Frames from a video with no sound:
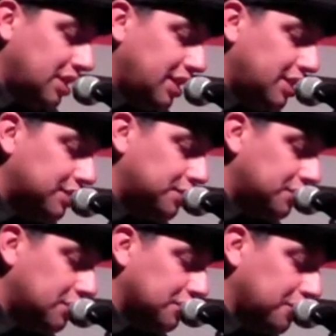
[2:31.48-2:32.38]
He listened
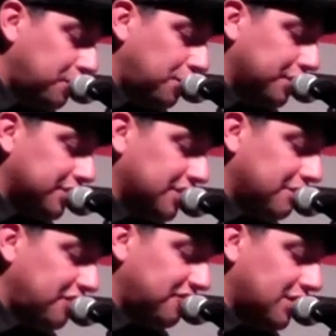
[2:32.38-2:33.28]
to a report
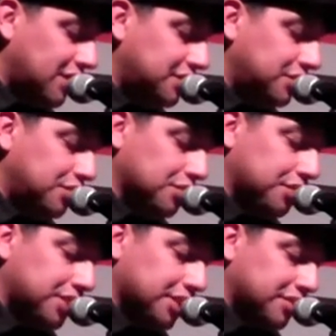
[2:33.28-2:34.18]
about floods in
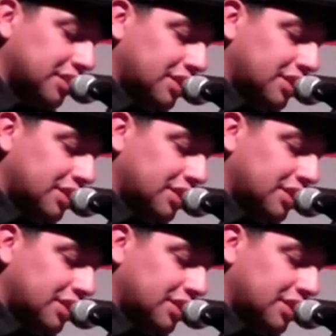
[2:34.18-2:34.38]
Georgia,